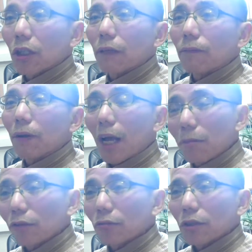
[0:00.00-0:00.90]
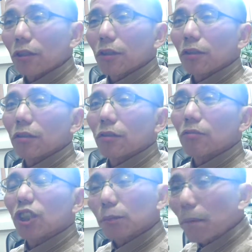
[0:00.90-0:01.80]
the inflammatory
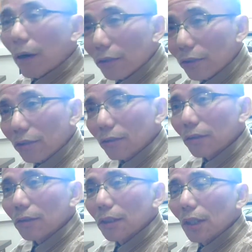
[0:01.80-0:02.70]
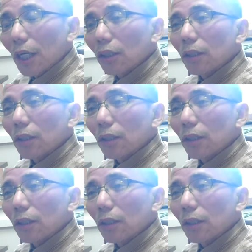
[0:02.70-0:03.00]
response, and